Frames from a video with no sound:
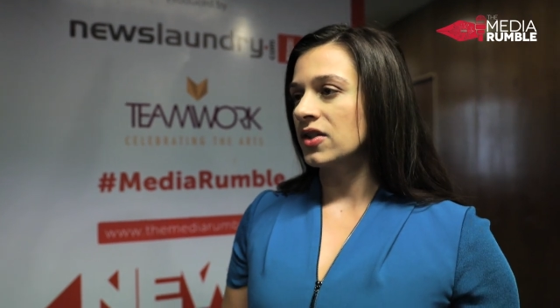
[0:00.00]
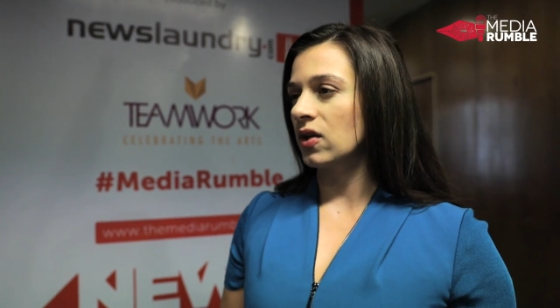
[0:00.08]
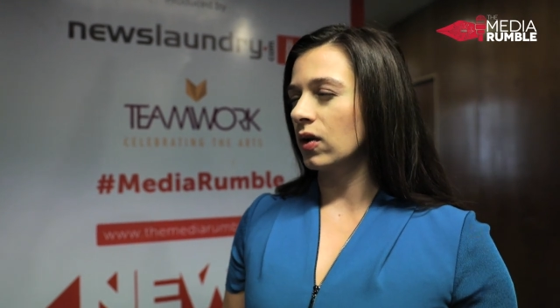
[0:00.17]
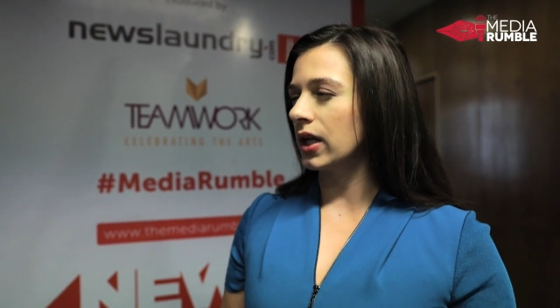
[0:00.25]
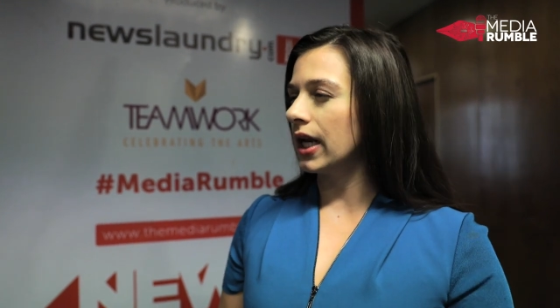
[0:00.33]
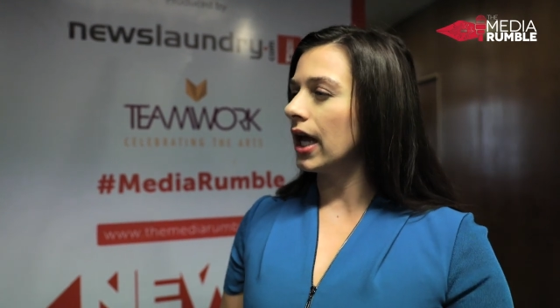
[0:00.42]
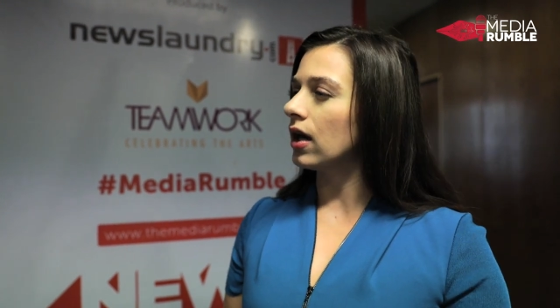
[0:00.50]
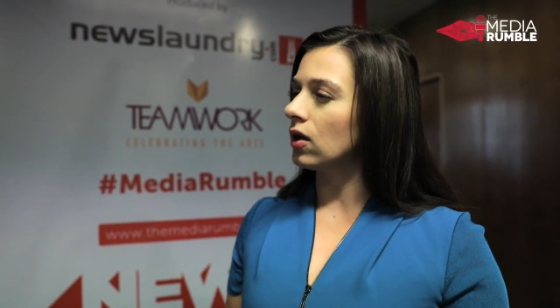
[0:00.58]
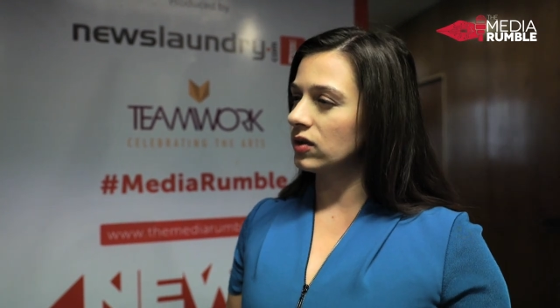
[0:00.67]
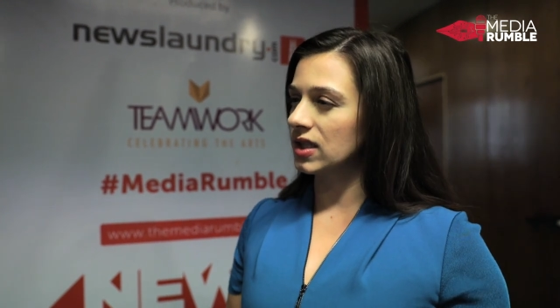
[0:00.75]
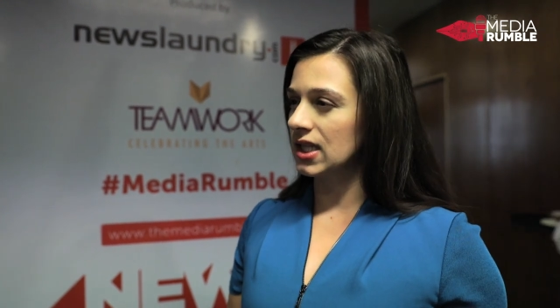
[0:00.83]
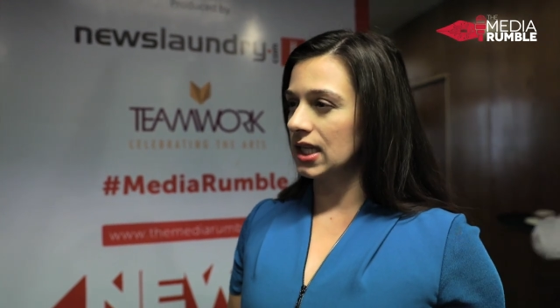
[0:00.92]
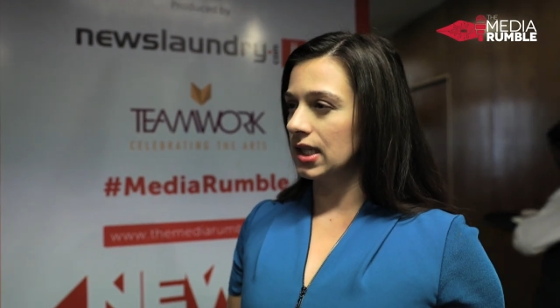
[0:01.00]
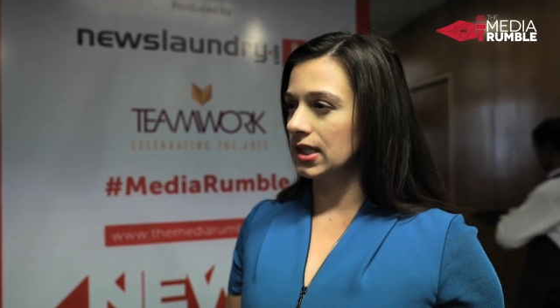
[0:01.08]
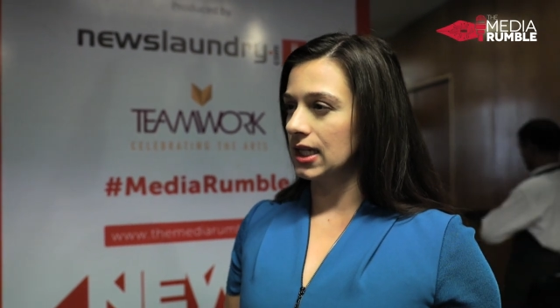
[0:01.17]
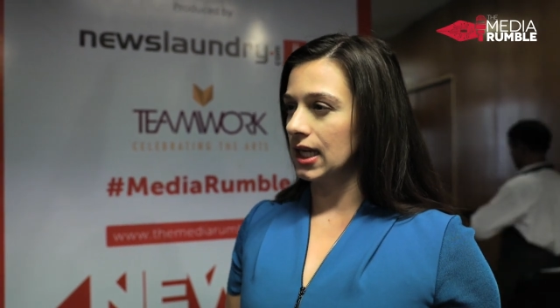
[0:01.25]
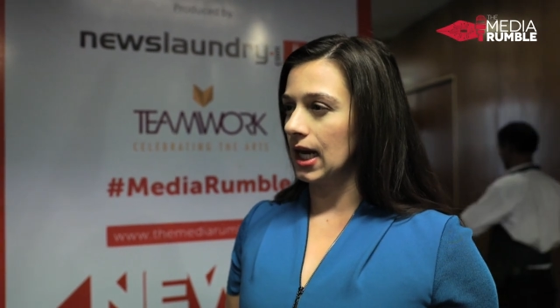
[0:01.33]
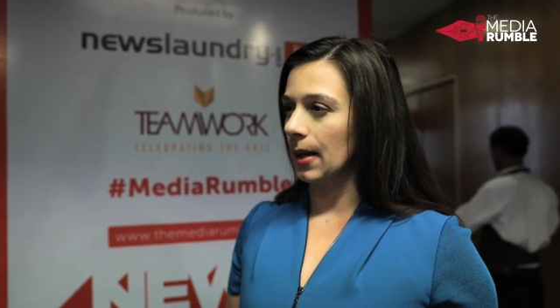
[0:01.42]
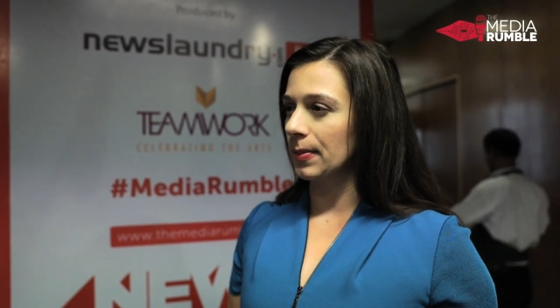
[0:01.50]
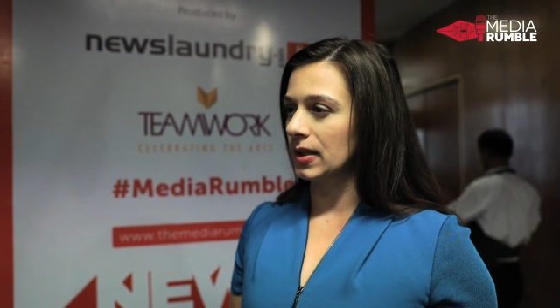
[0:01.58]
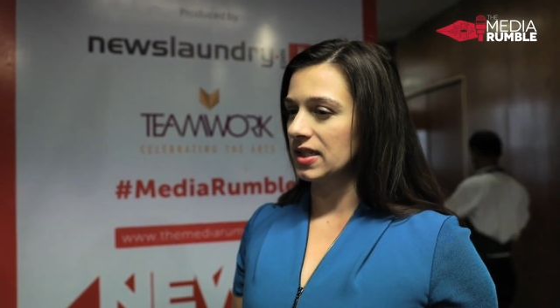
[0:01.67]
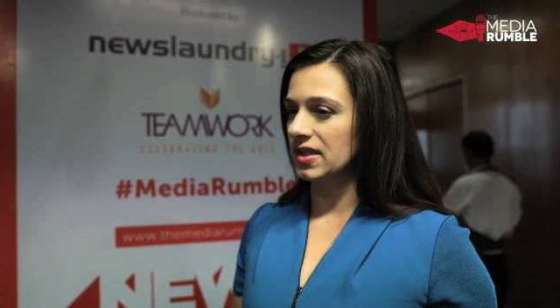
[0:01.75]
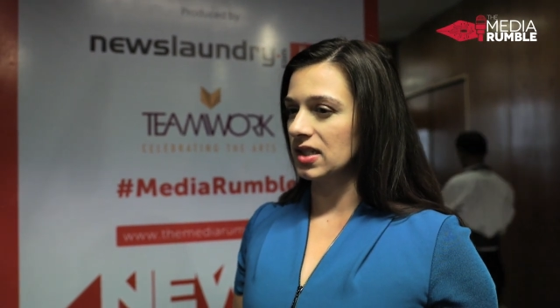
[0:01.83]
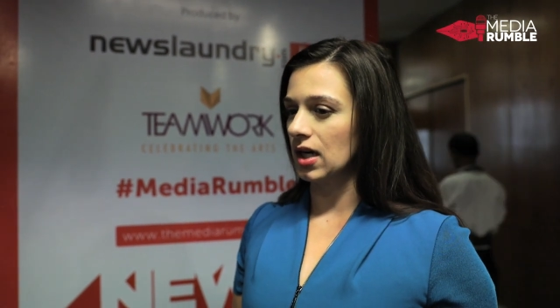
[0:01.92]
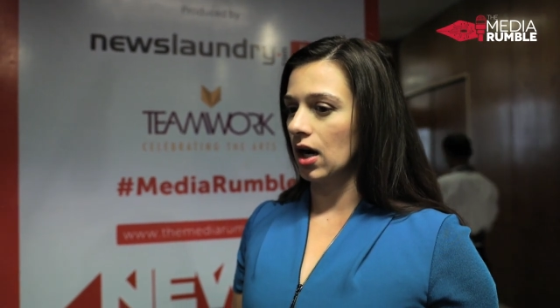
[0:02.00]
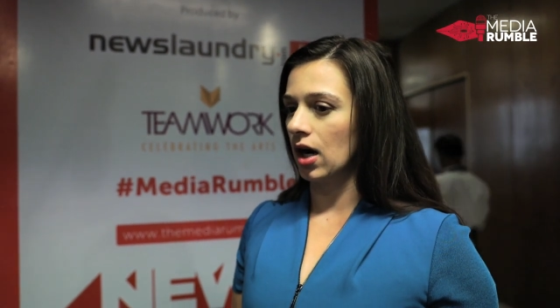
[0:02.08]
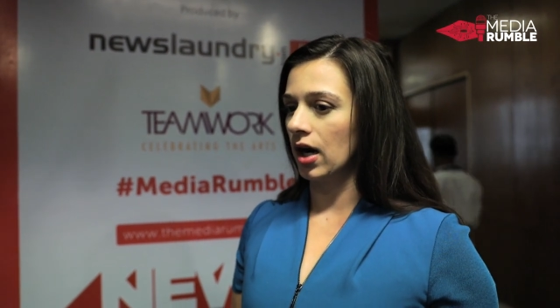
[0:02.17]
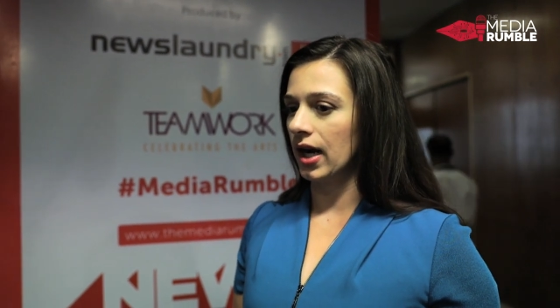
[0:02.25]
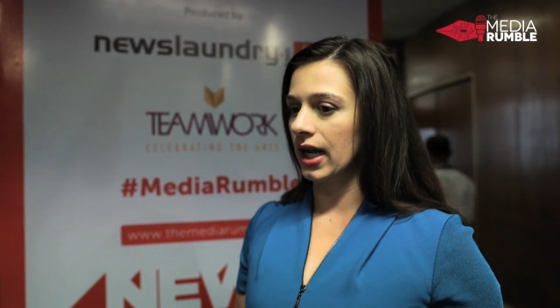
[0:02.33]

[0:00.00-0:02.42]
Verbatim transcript: So Gannett owns the Indianapolis Star,